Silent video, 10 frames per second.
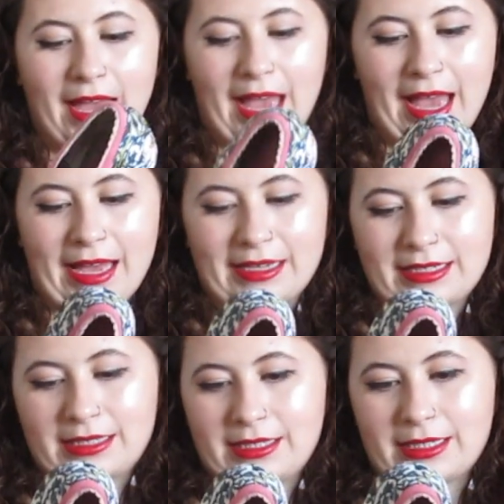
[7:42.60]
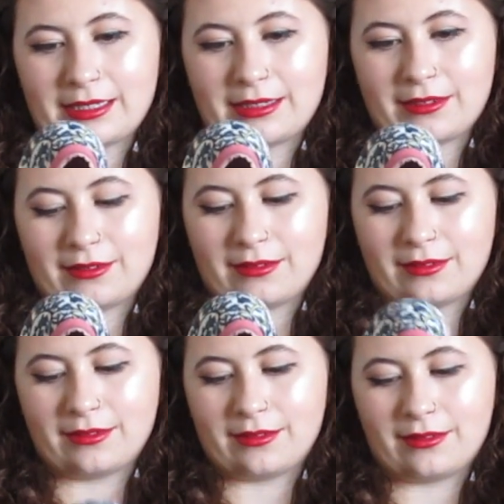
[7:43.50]
And
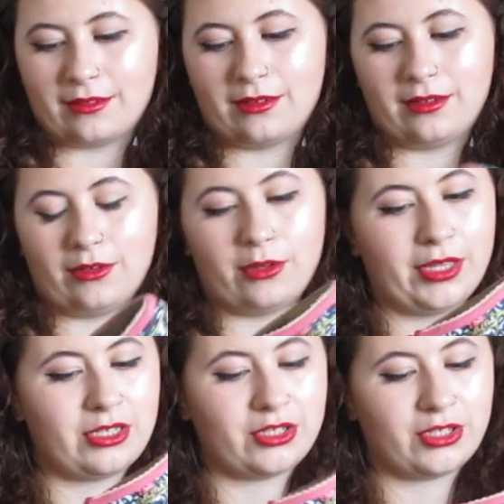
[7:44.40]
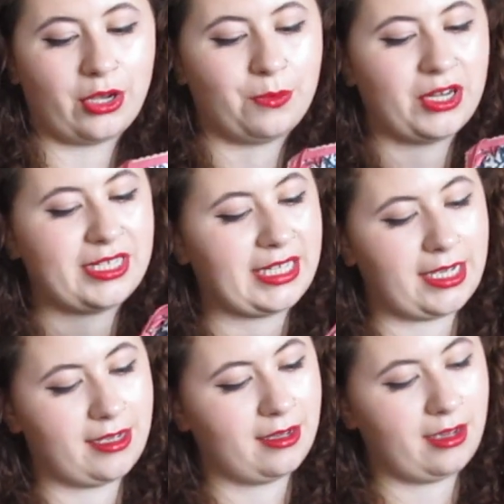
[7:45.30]
oh, they're just so
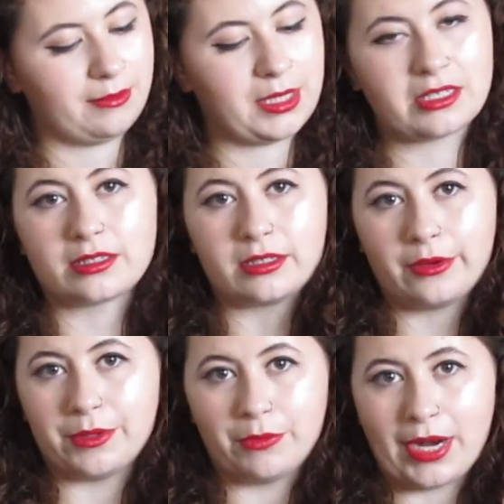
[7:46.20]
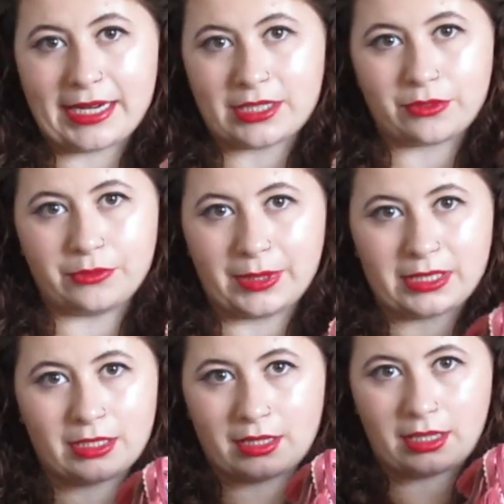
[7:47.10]
pretty. I mean, so impractical
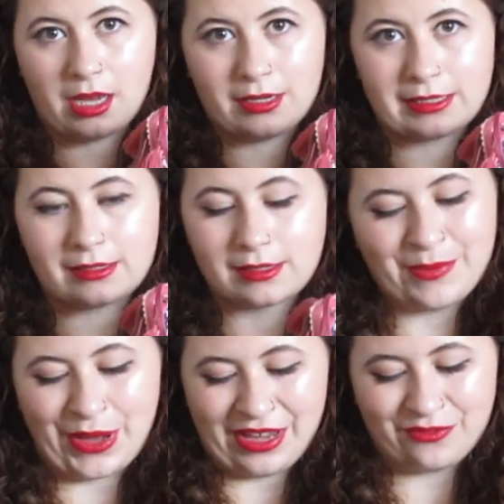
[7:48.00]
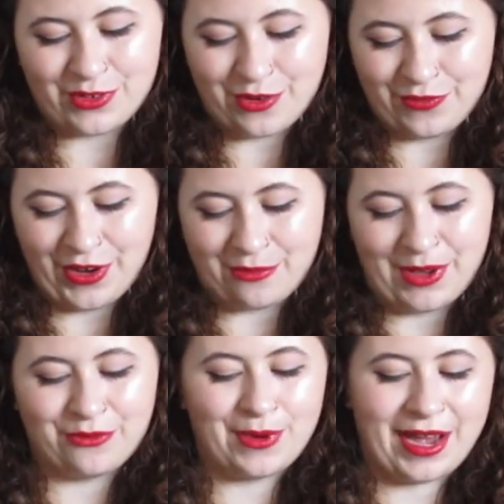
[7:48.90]
because look at the colours. But I have got a fair
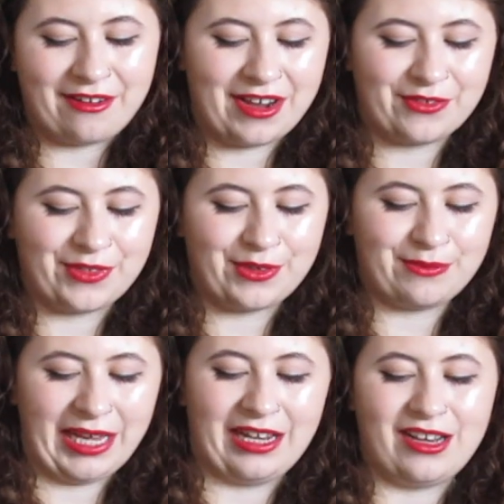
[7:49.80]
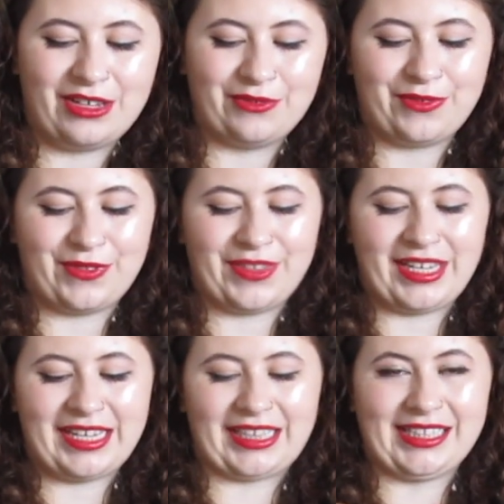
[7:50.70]
amount of wear out of them. I love the
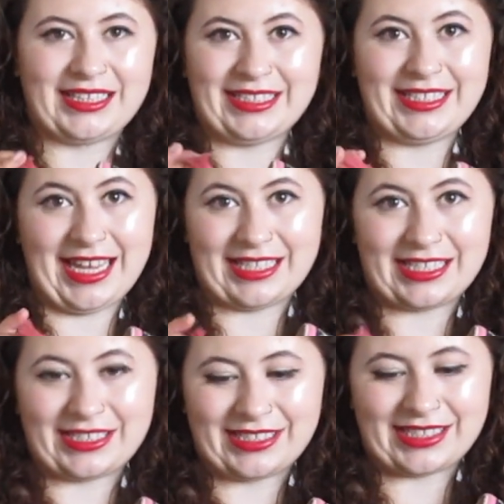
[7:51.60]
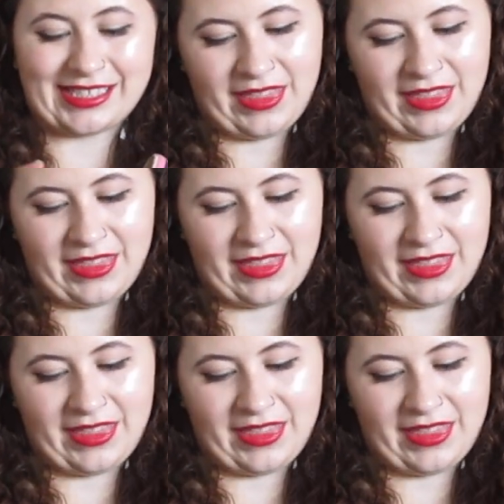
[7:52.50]
little tassels.